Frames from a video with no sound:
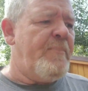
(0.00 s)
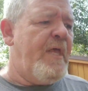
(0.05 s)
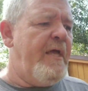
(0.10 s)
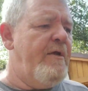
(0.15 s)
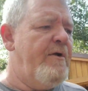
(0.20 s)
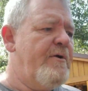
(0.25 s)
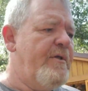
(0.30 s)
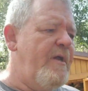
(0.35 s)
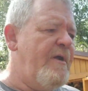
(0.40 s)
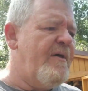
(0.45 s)

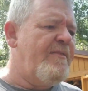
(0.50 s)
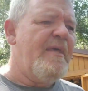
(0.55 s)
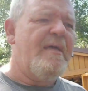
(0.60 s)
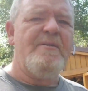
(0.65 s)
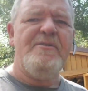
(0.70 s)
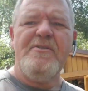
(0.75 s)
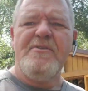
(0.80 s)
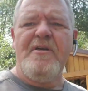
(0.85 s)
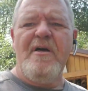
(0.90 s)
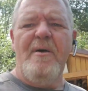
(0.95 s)
here and there. I think
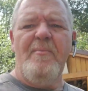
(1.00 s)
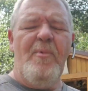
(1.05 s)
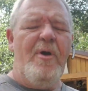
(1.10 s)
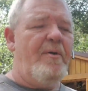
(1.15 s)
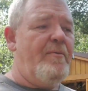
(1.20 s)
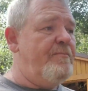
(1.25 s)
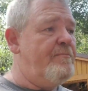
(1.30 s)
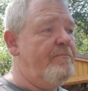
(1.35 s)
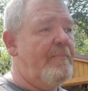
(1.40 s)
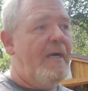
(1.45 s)
it just cut.
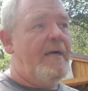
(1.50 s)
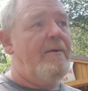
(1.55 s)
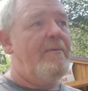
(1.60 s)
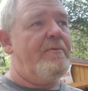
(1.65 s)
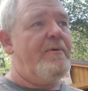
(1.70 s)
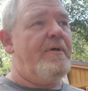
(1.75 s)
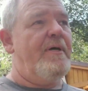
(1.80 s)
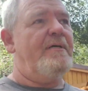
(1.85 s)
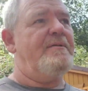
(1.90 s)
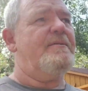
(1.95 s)
Well,
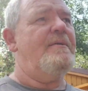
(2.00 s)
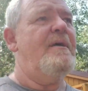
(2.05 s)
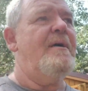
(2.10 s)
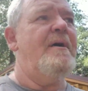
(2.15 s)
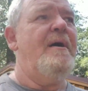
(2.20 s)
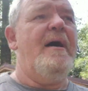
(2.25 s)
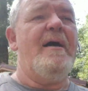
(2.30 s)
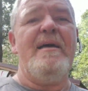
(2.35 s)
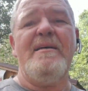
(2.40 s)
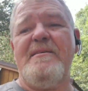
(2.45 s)
I
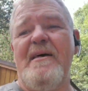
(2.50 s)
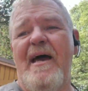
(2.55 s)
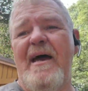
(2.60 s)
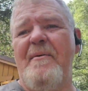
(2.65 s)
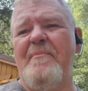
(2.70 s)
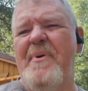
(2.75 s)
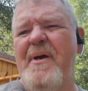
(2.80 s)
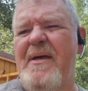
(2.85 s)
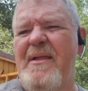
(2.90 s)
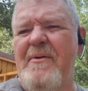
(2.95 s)
guess I
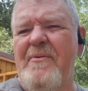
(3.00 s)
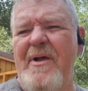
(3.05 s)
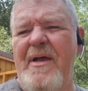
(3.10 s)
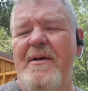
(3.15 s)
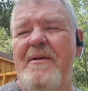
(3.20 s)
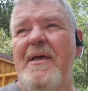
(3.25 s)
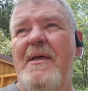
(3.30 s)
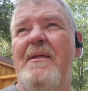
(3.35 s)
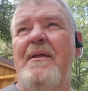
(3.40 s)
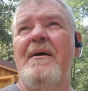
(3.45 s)
have been
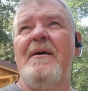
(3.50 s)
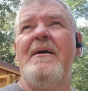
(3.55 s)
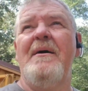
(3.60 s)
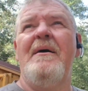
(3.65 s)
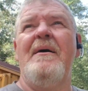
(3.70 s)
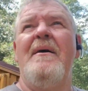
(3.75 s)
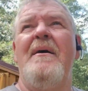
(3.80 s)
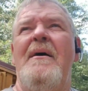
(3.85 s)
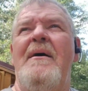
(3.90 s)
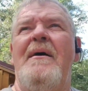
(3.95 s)
around. You
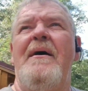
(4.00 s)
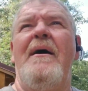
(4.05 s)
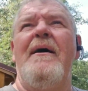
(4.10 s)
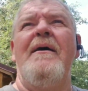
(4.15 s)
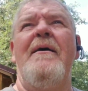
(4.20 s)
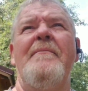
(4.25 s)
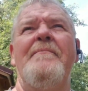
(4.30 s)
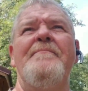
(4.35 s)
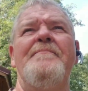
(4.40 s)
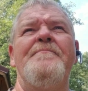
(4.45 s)

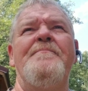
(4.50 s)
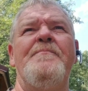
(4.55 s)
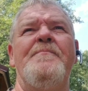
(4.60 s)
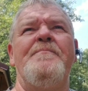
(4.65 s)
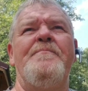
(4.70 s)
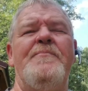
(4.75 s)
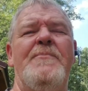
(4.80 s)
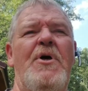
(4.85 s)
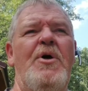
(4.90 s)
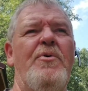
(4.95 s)
know,
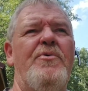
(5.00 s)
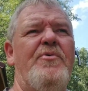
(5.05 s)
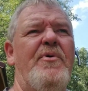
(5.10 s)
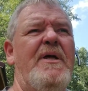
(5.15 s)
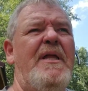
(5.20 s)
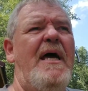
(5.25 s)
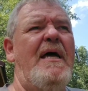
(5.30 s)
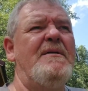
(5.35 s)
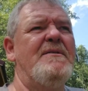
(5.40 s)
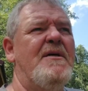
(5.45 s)
2 or 3
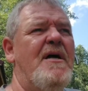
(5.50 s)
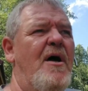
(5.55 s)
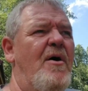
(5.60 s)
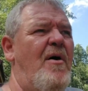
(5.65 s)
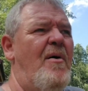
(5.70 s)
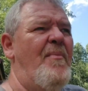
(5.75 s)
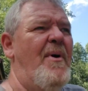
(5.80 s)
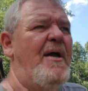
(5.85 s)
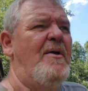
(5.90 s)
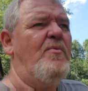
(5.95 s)
days ago
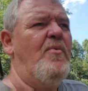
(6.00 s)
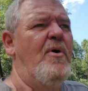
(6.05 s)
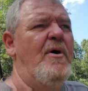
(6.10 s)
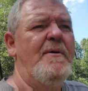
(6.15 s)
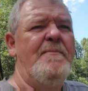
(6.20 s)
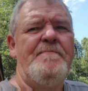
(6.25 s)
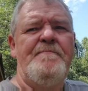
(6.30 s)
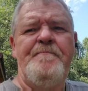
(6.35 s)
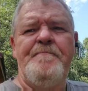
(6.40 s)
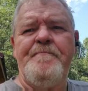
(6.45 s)
I made
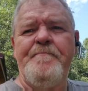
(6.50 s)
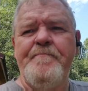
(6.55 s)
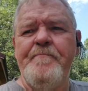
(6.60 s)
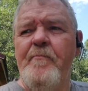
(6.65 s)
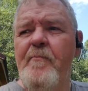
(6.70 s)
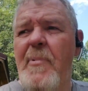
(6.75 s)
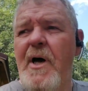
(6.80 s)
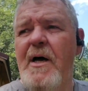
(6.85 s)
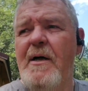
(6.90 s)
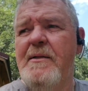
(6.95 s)
one,
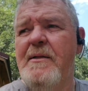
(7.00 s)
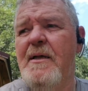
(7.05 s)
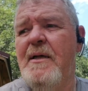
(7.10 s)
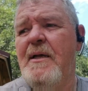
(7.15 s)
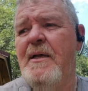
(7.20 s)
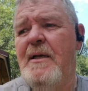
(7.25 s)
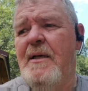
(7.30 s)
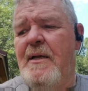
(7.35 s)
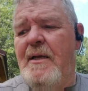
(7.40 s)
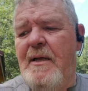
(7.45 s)
but
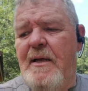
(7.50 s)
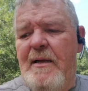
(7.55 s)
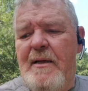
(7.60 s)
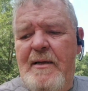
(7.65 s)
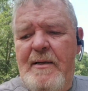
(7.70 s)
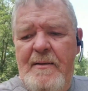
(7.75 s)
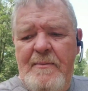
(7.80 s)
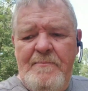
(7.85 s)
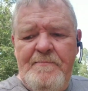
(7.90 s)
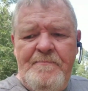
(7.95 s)

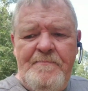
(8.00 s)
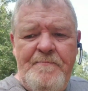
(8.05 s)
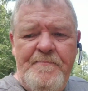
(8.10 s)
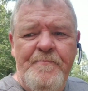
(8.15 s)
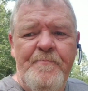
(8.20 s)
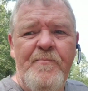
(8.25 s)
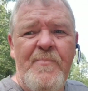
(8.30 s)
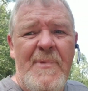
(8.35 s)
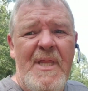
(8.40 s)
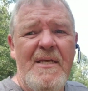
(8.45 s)

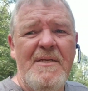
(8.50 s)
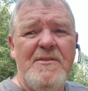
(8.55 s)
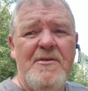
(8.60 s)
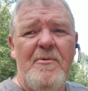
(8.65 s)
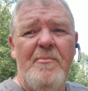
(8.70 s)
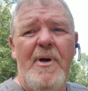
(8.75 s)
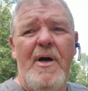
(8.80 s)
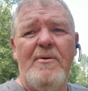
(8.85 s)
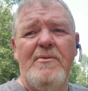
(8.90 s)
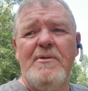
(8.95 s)
this
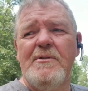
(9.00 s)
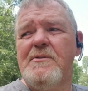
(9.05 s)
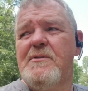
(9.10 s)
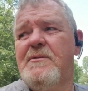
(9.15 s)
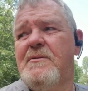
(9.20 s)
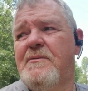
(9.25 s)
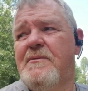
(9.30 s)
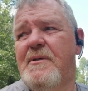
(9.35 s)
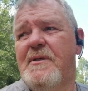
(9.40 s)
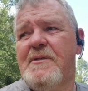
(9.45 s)
Kubota
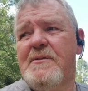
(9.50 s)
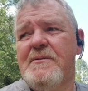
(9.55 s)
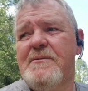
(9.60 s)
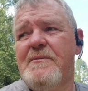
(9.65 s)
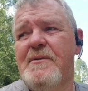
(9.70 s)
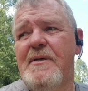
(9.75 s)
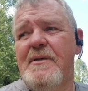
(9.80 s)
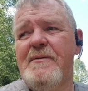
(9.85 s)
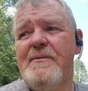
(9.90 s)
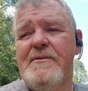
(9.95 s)
this
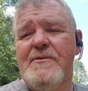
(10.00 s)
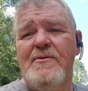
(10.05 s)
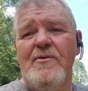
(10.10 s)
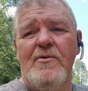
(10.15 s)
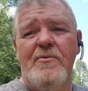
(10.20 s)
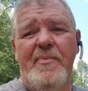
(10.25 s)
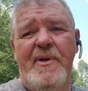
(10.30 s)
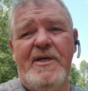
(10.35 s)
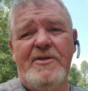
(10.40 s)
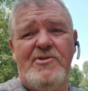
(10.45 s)
is
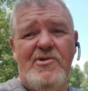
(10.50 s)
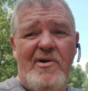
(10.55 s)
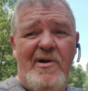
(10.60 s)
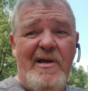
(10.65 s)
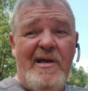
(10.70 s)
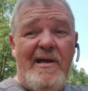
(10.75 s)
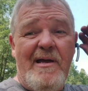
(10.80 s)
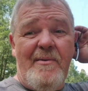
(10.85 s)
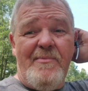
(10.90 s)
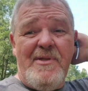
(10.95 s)
going to be a
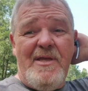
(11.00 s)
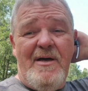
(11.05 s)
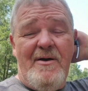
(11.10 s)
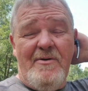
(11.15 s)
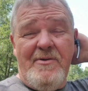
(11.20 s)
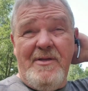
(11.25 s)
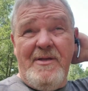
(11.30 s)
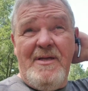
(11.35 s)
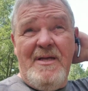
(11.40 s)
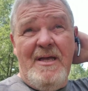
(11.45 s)
trick, I'm
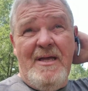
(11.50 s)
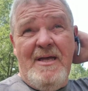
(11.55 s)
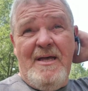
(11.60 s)
telling you,